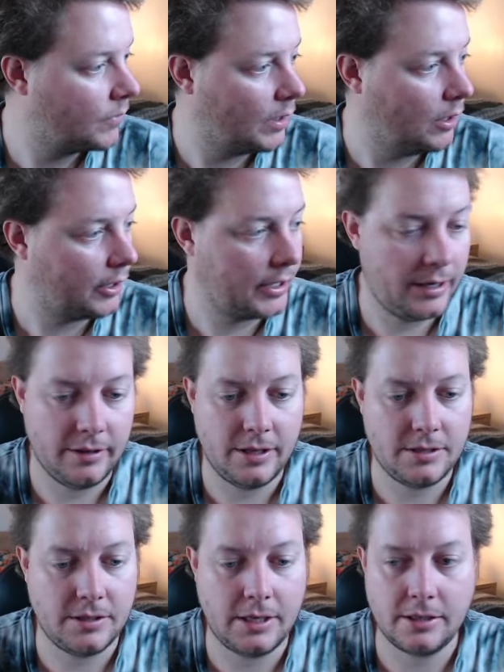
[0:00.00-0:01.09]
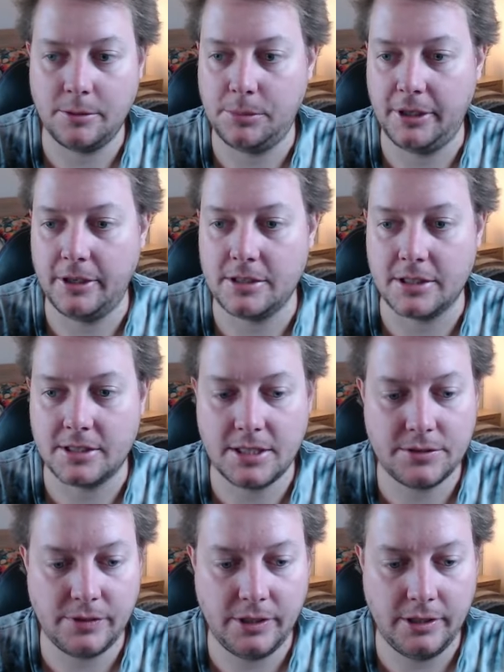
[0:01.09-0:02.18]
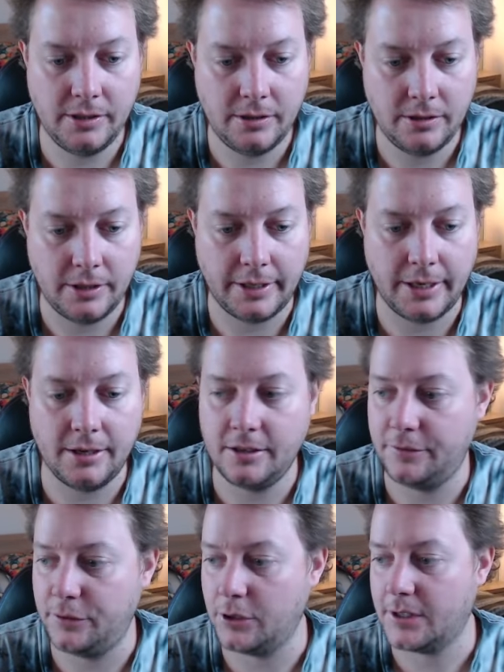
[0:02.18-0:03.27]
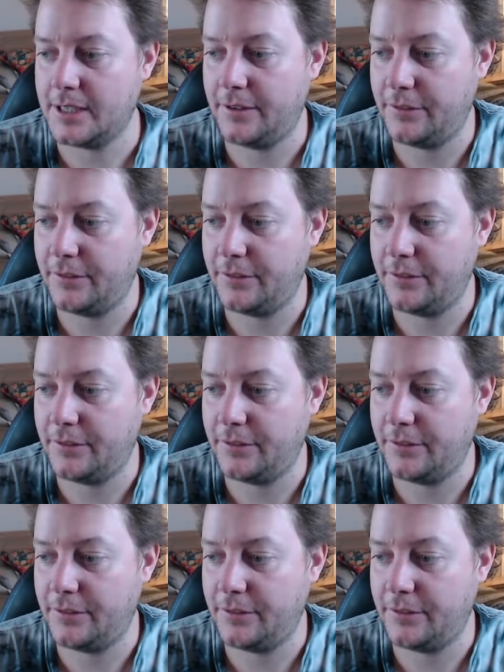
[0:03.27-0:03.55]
Okay, that completed successfully. Again, if you guys have